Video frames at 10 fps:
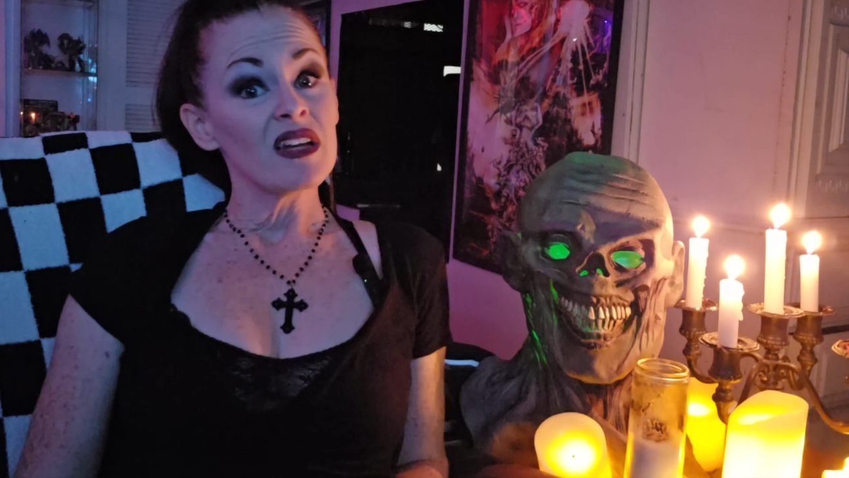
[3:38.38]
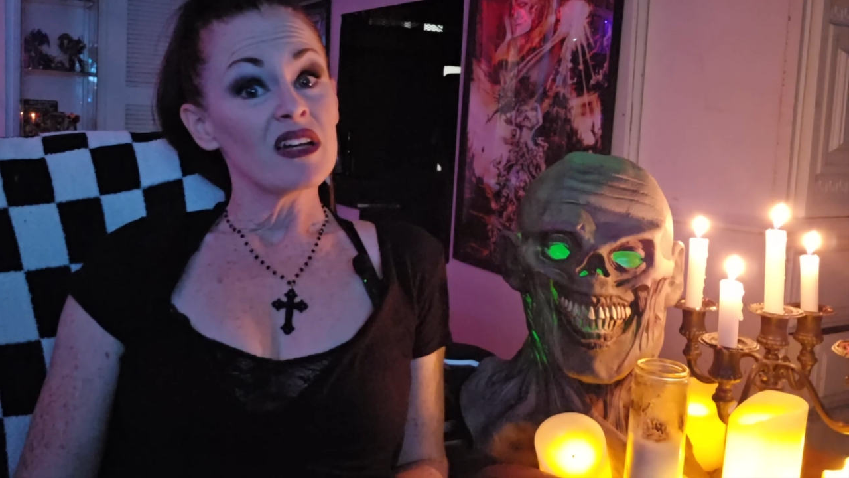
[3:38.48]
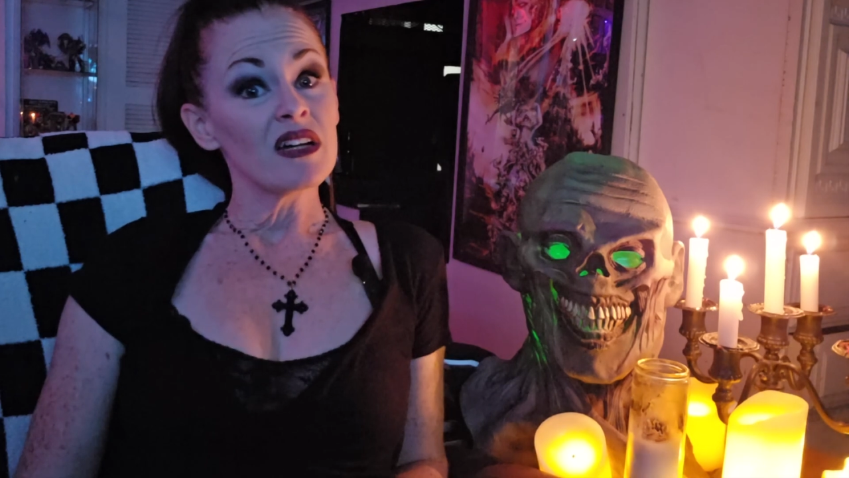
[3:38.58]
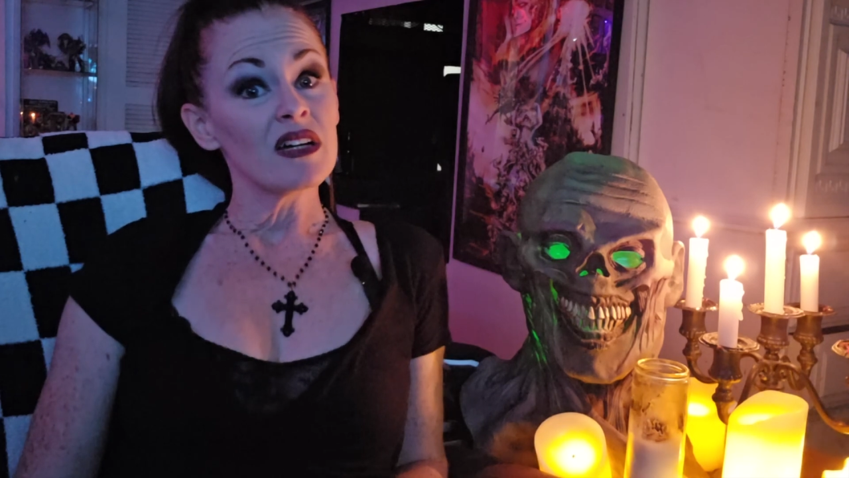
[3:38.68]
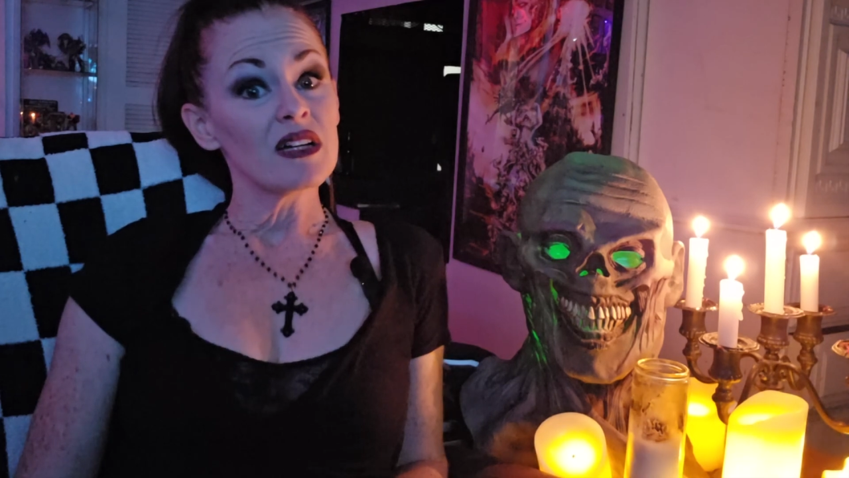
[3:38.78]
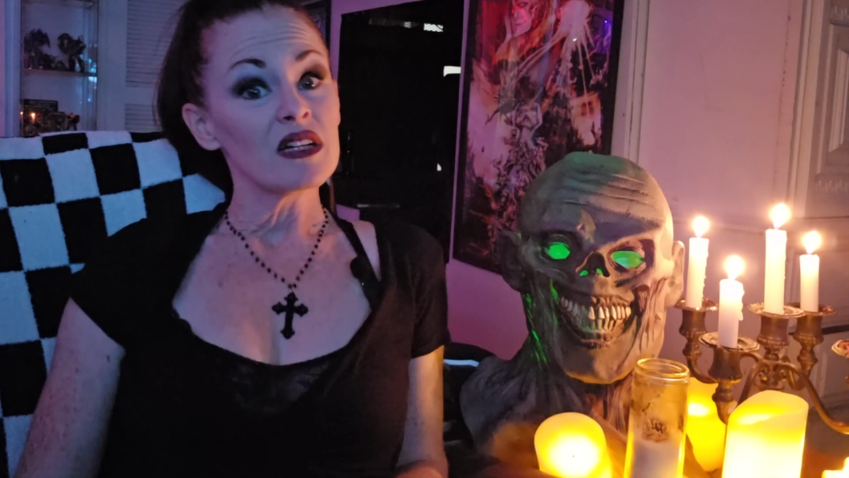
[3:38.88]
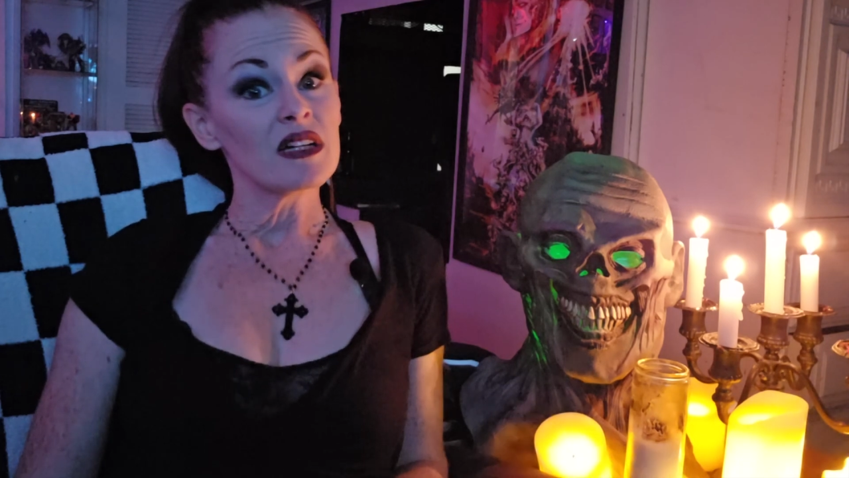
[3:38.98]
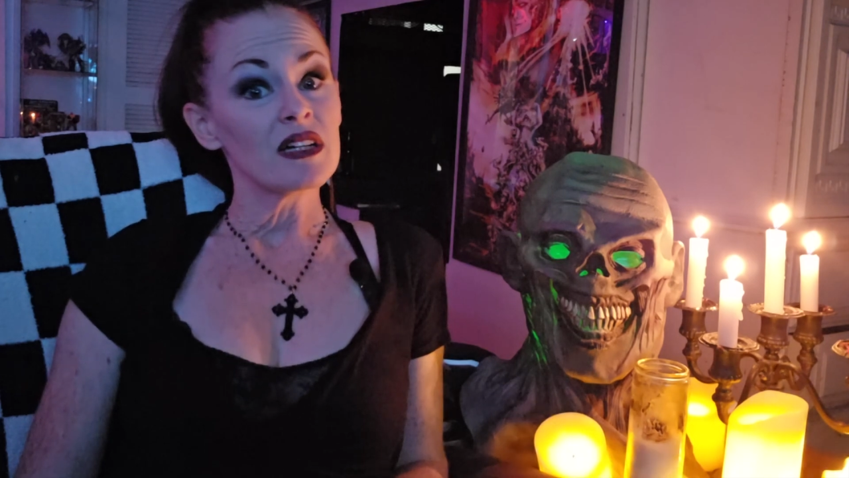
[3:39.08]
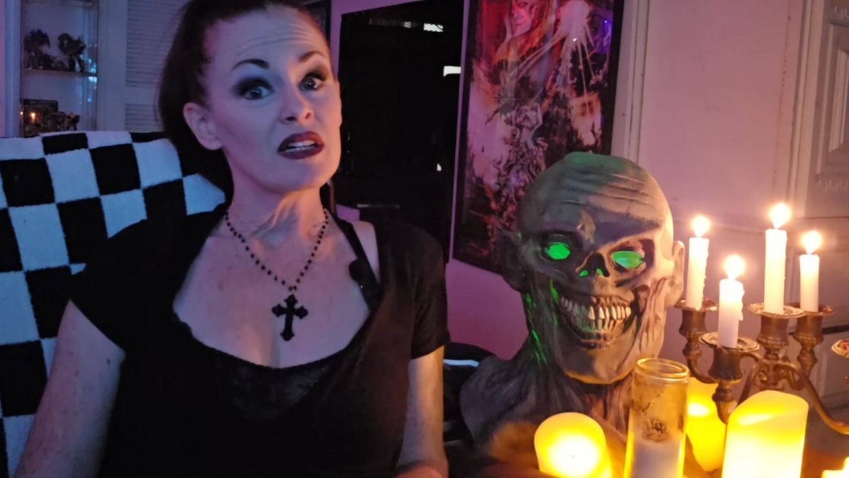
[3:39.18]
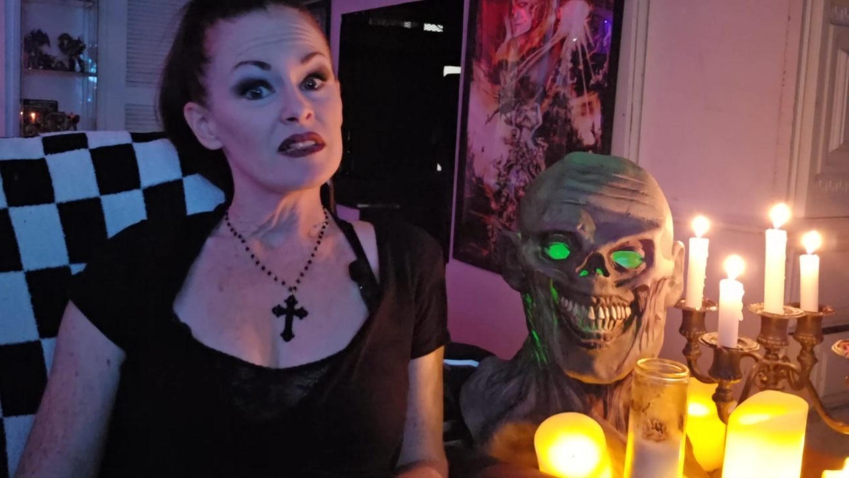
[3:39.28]
Yeah,
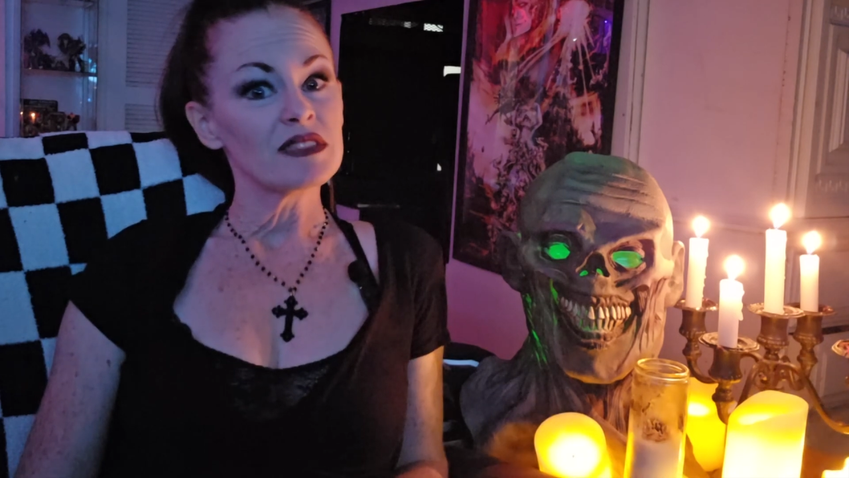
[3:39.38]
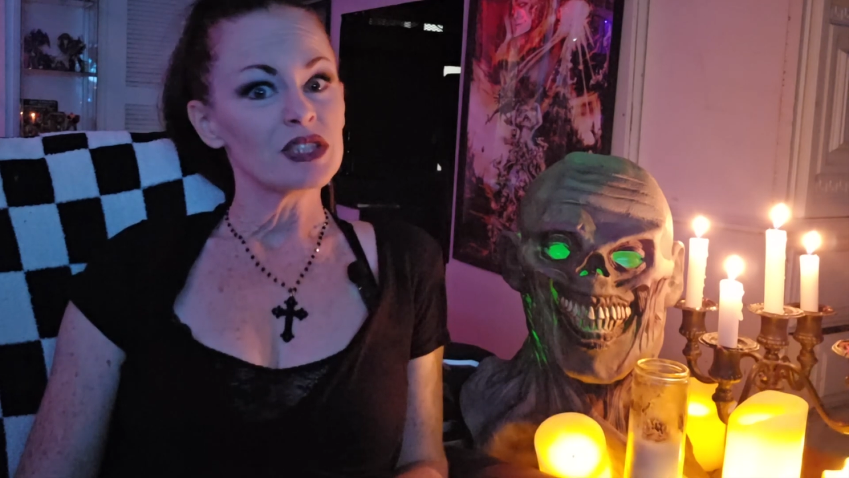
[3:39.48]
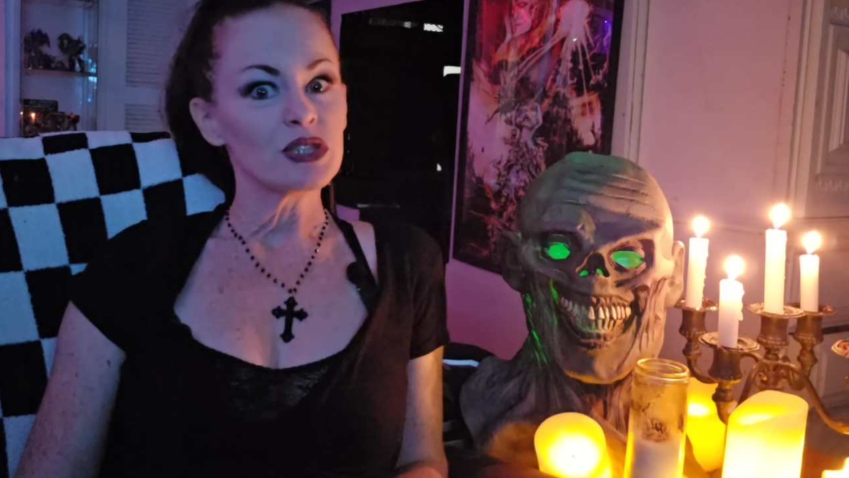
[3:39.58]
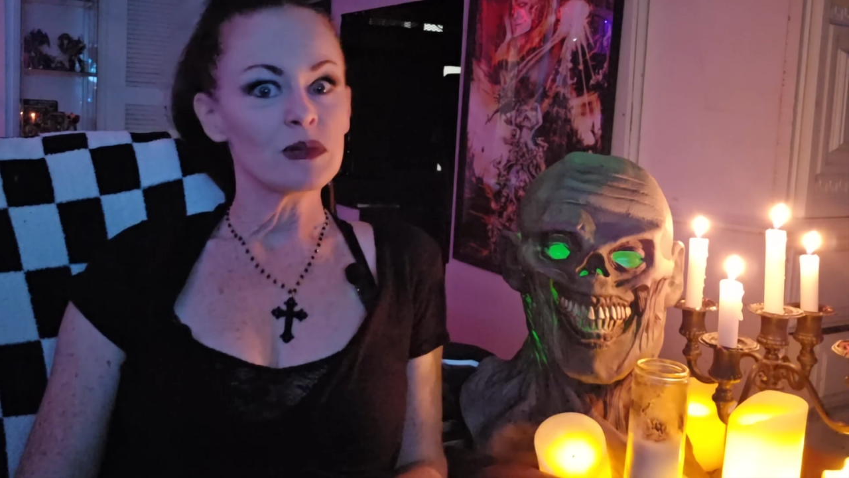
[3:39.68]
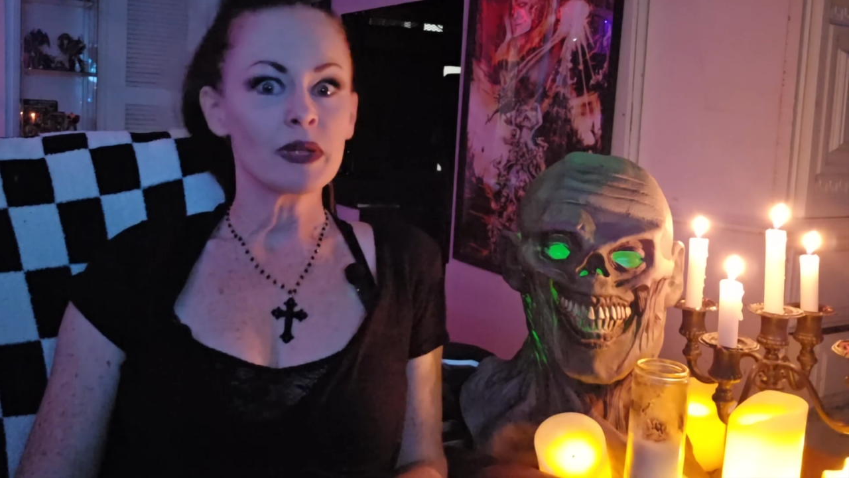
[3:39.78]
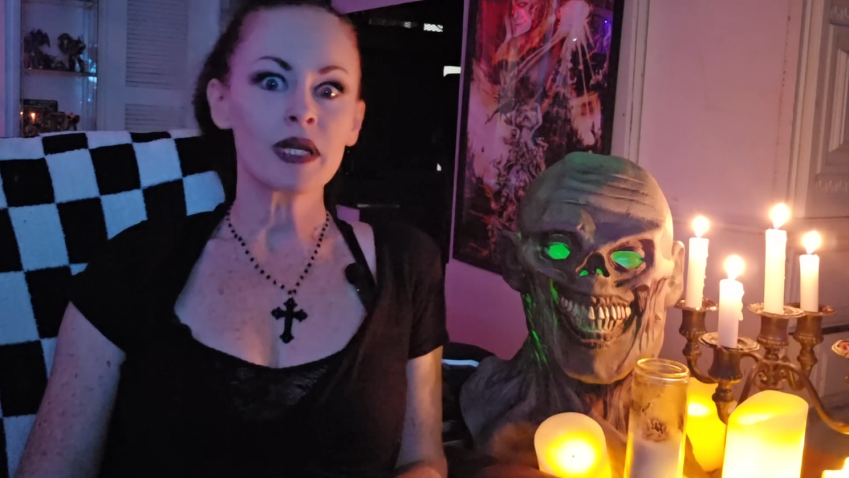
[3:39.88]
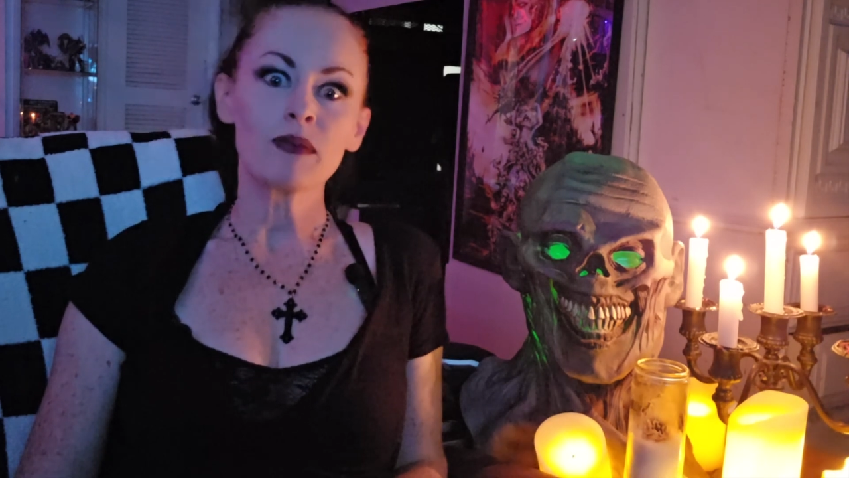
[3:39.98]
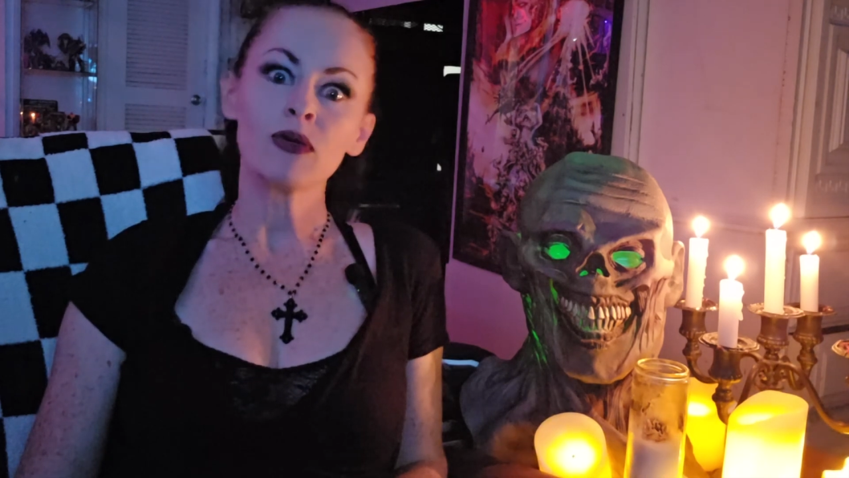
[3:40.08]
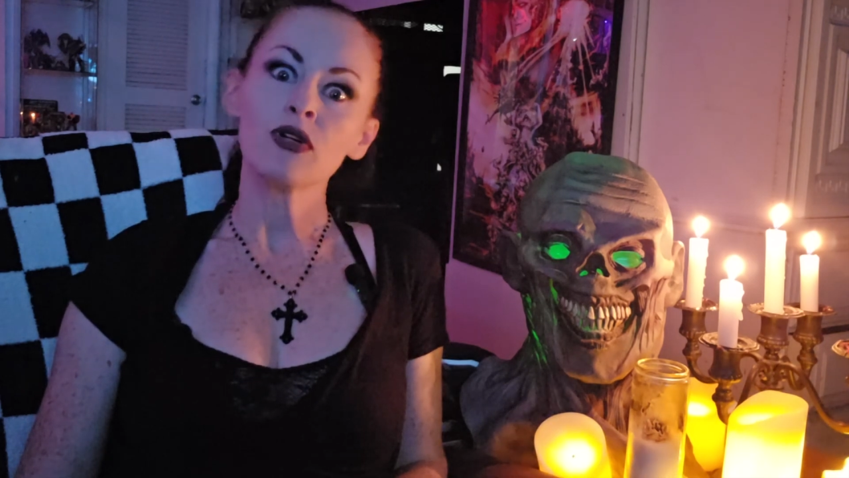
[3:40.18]
we're going to be super busy.